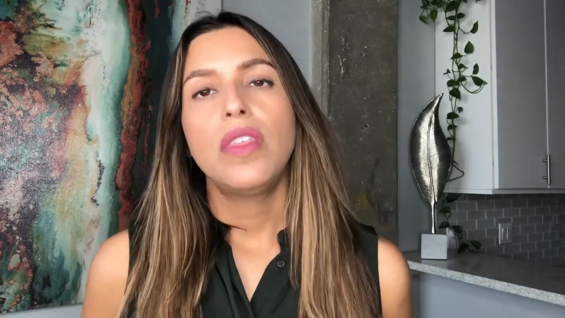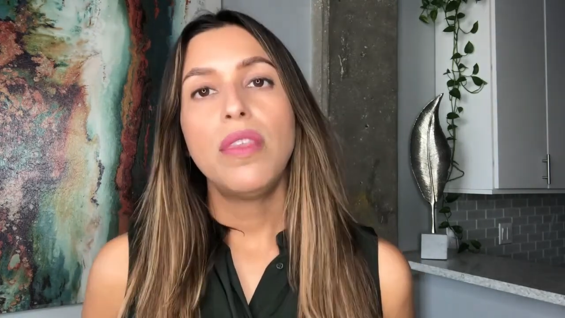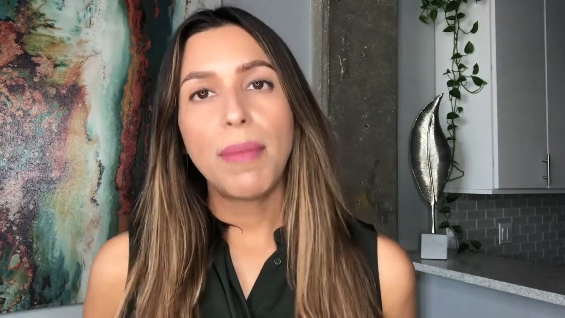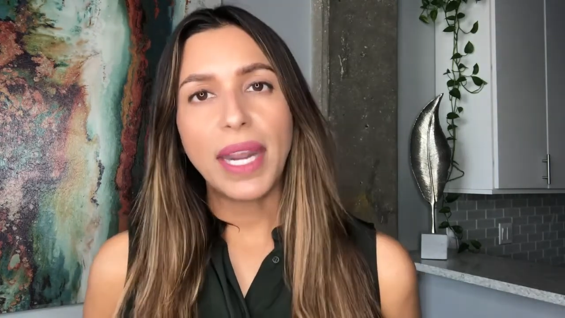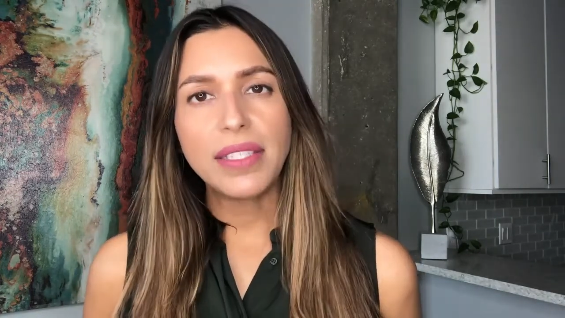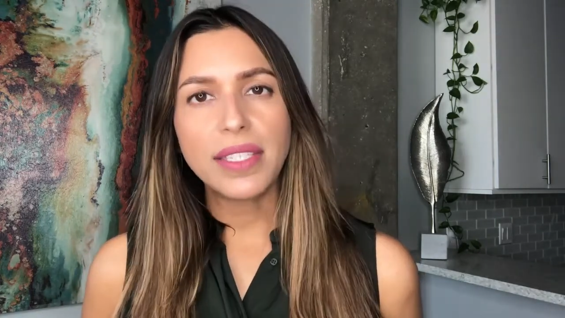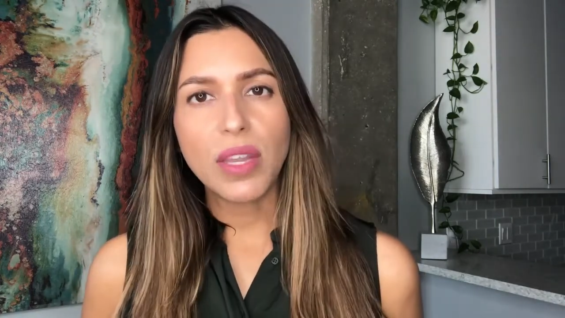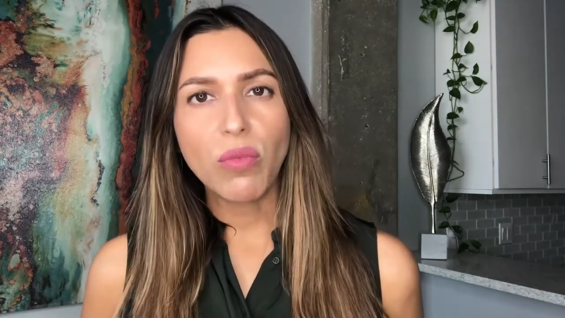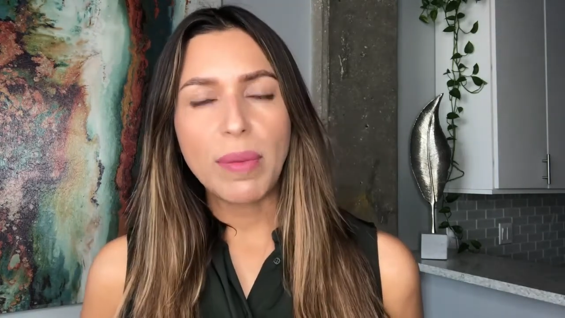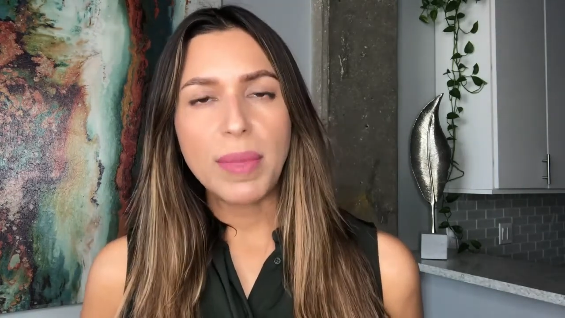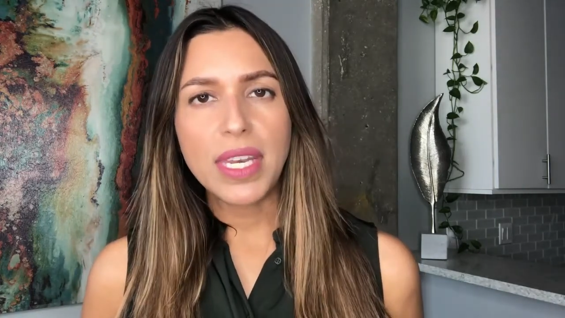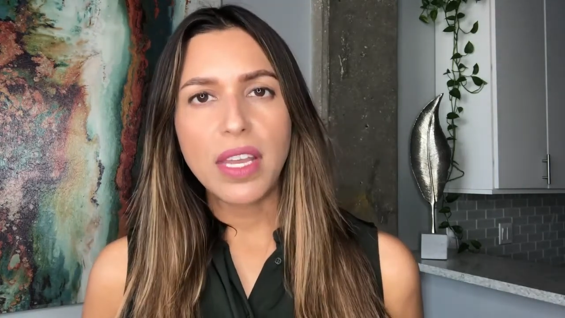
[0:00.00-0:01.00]
The Mexican
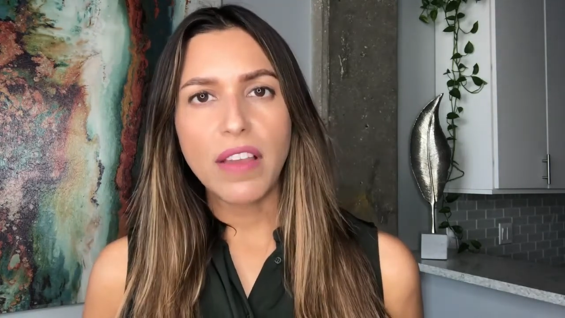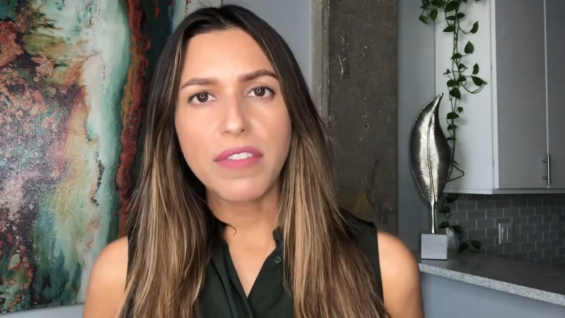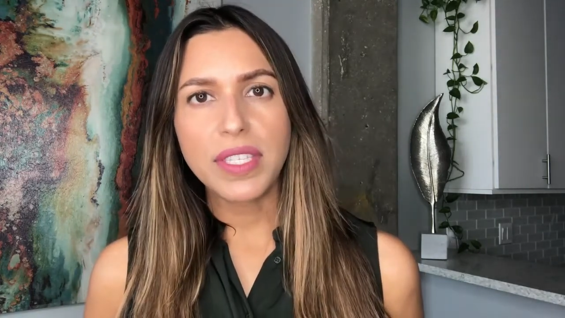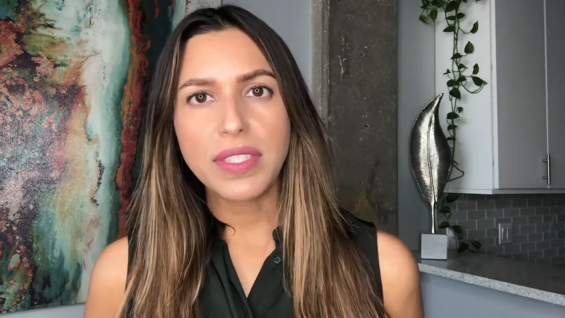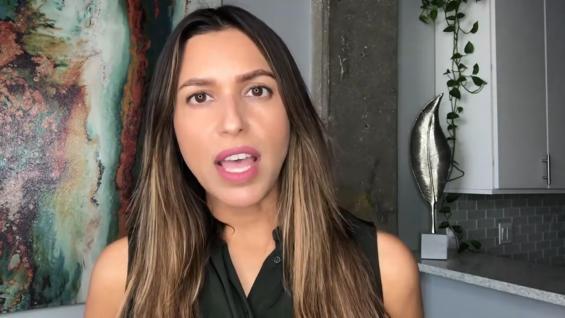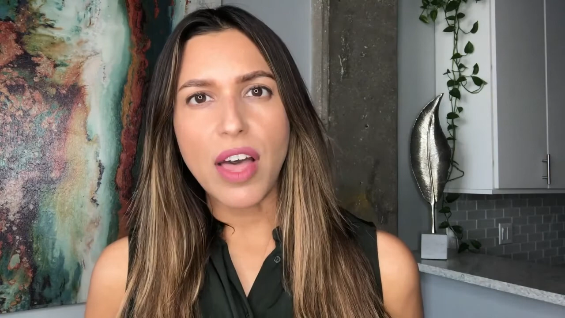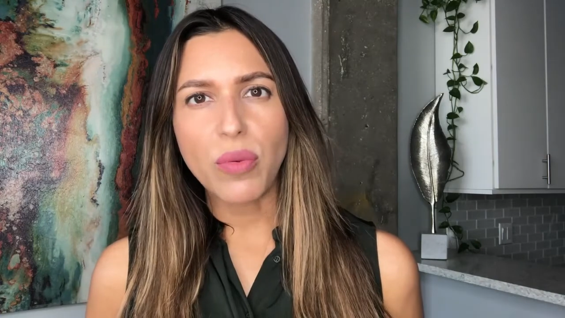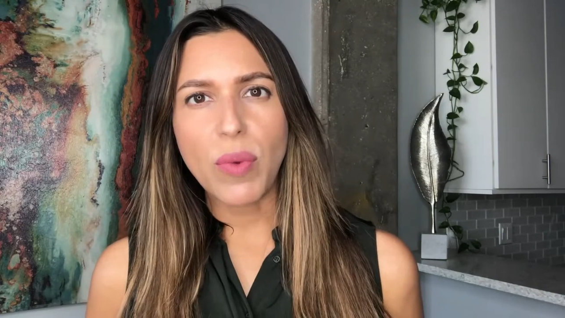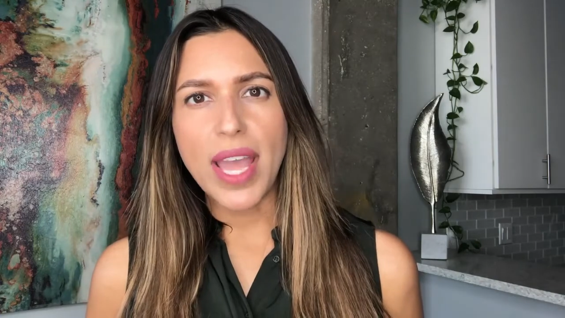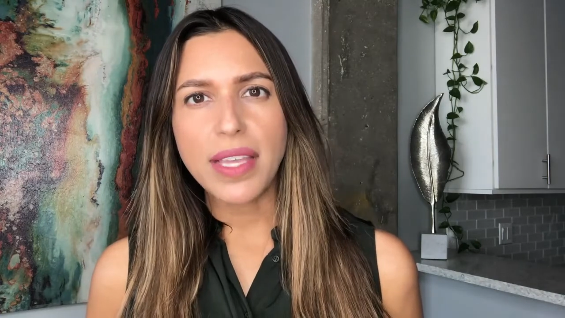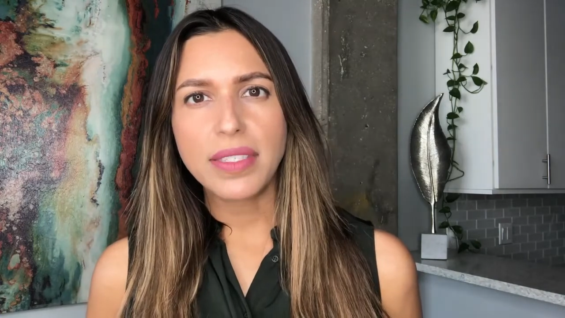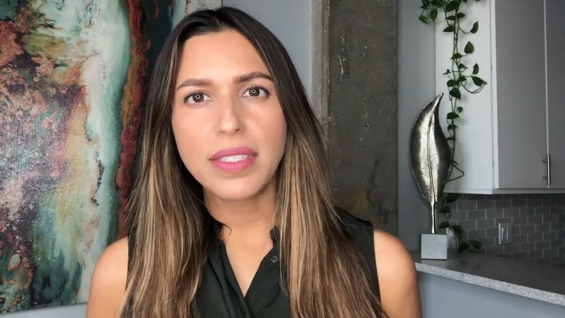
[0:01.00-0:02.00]
women of the
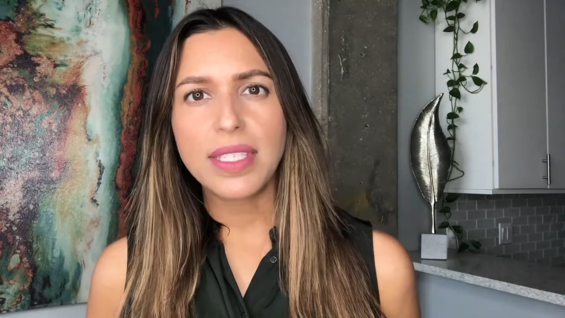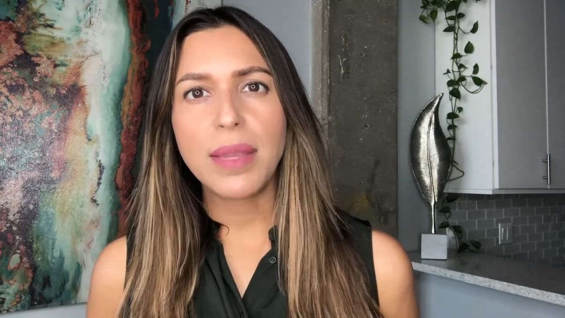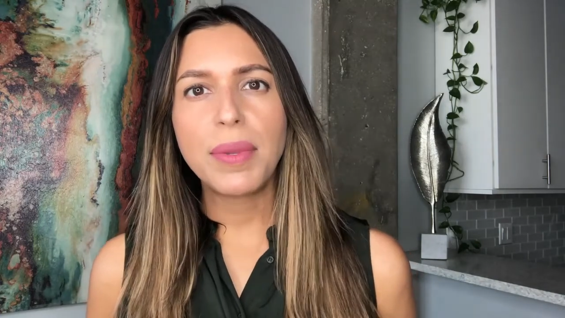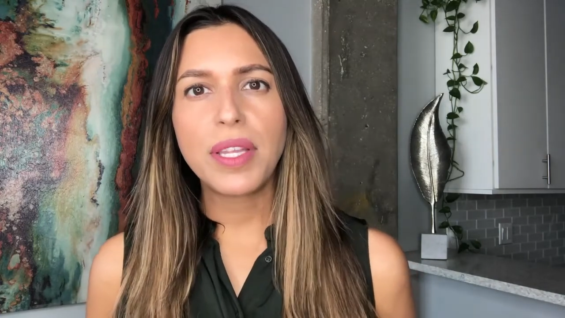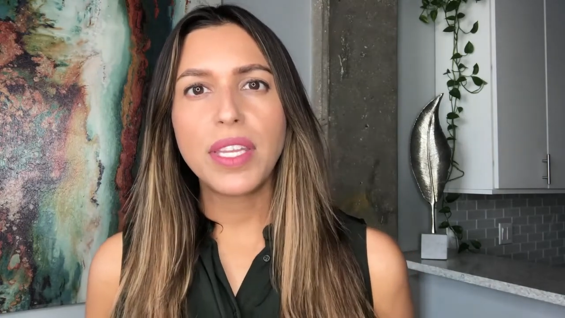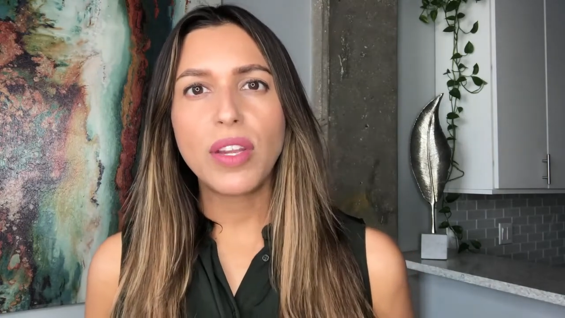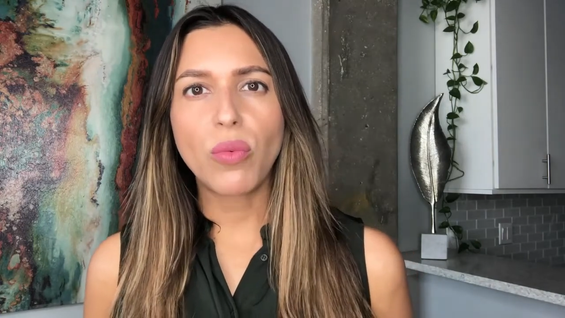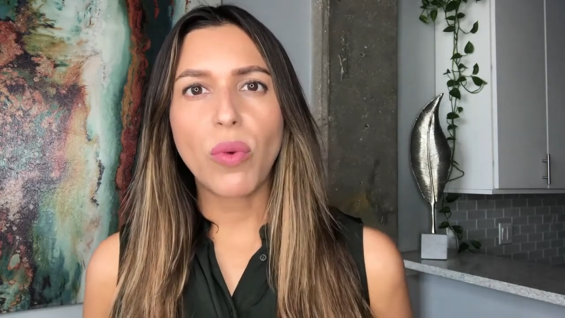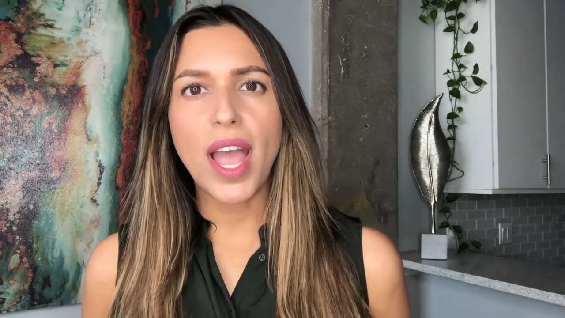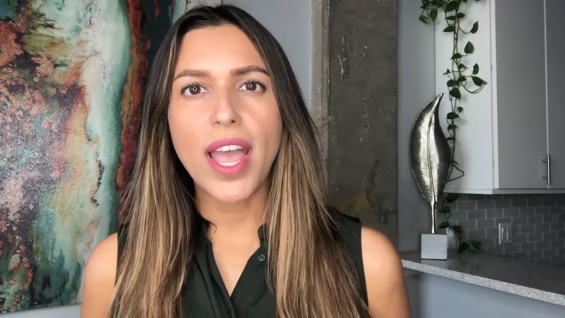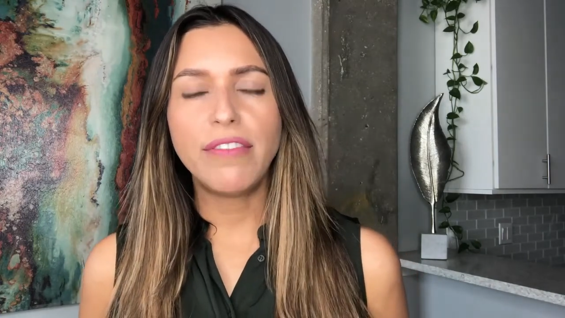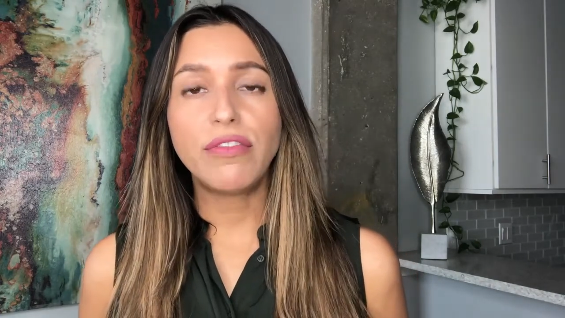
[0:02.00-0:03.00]
Southwest typically
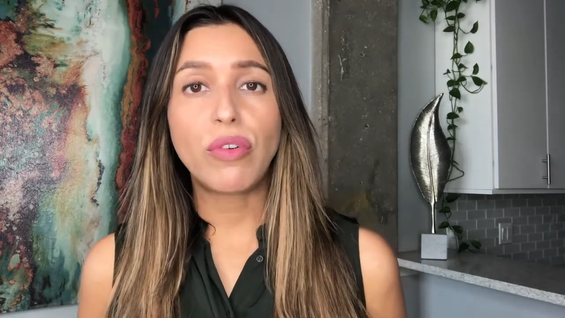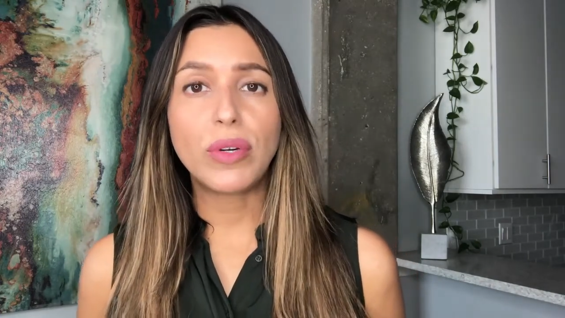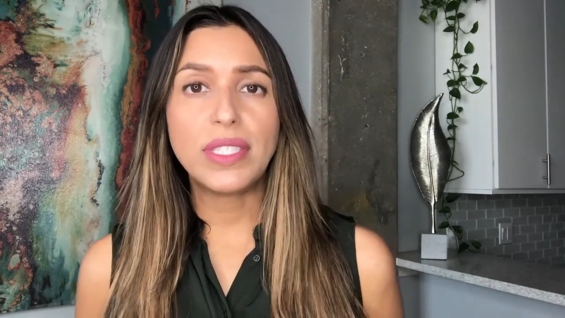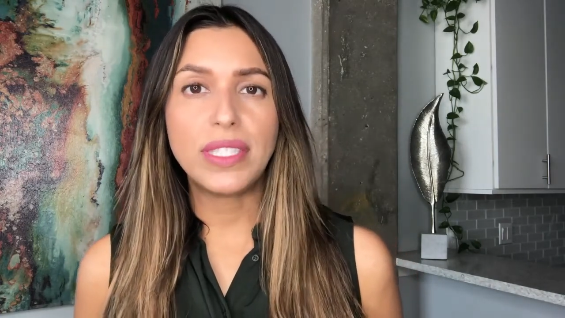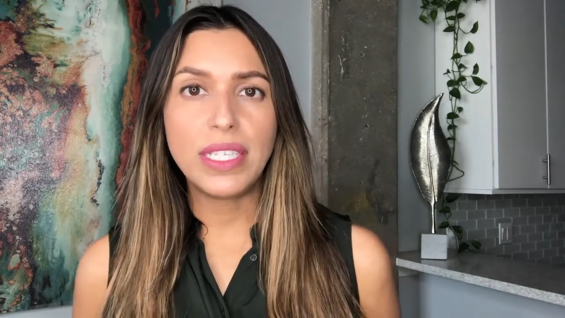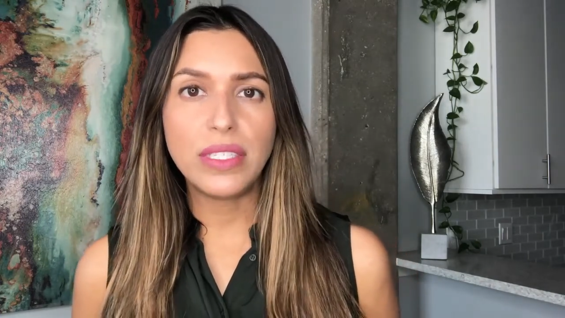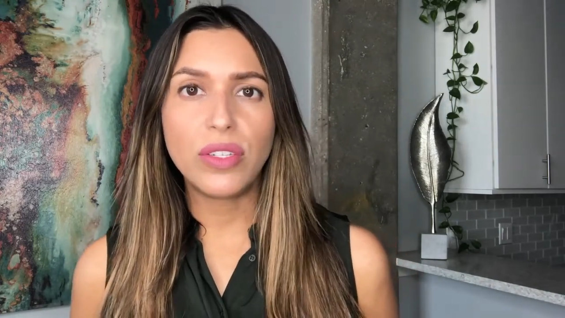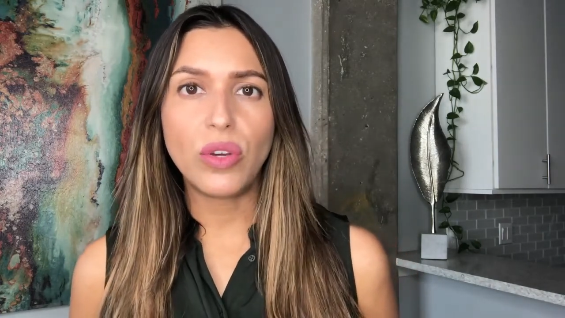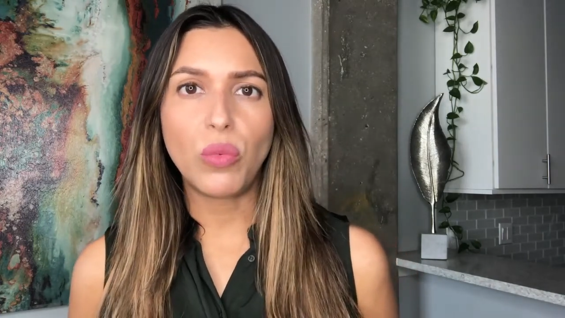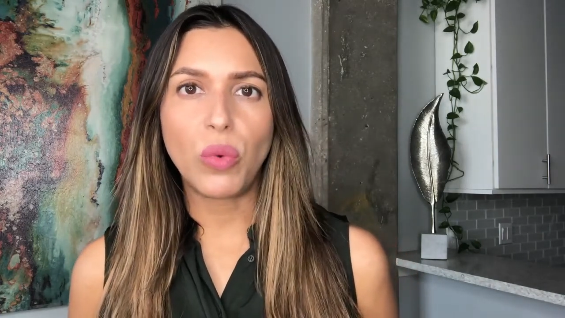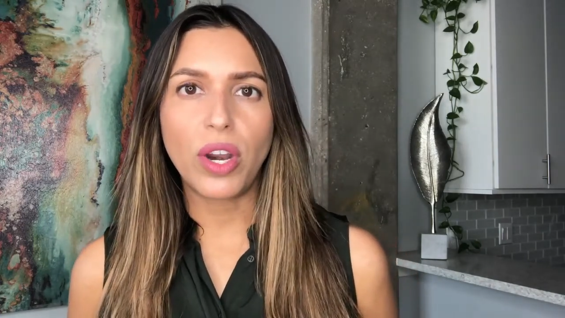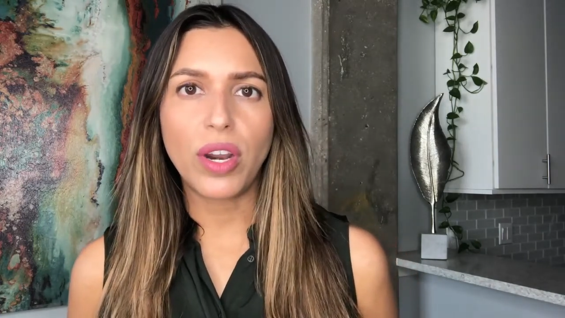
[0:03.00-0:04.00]
arrived for
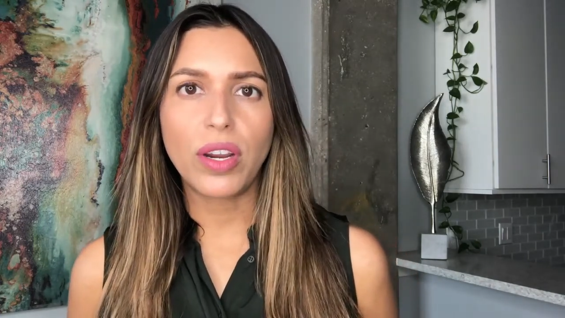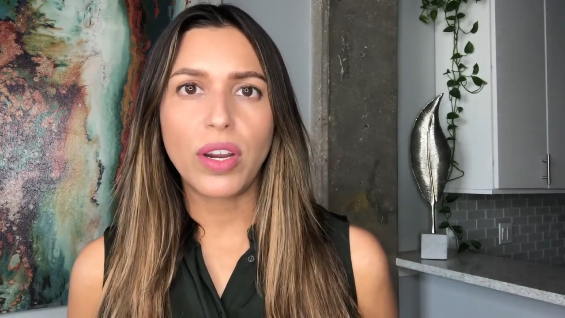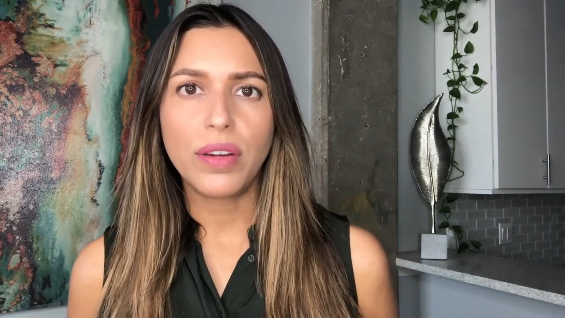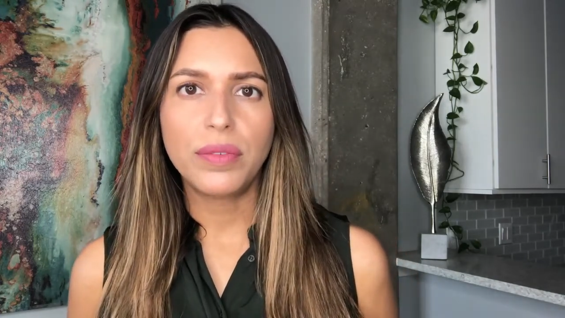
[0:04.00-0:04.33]
seasonal work.